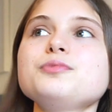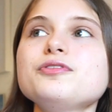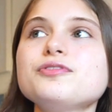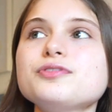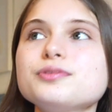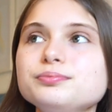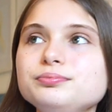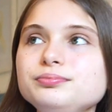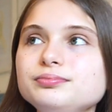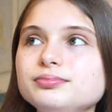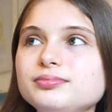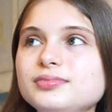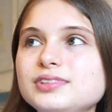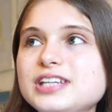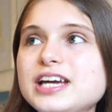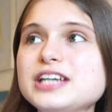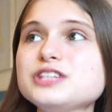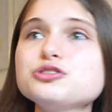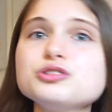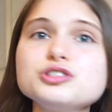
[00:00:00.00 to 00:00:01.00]
with
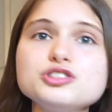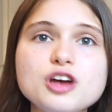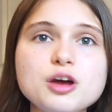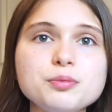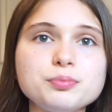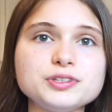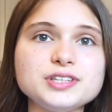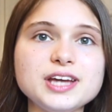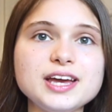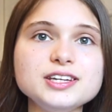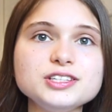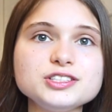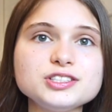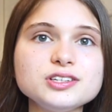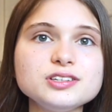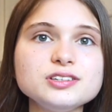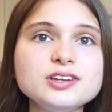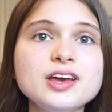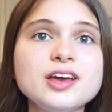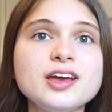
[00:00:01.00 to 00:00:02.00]
data
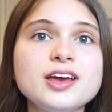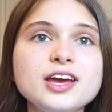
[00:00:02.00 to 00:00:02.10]
interpretation,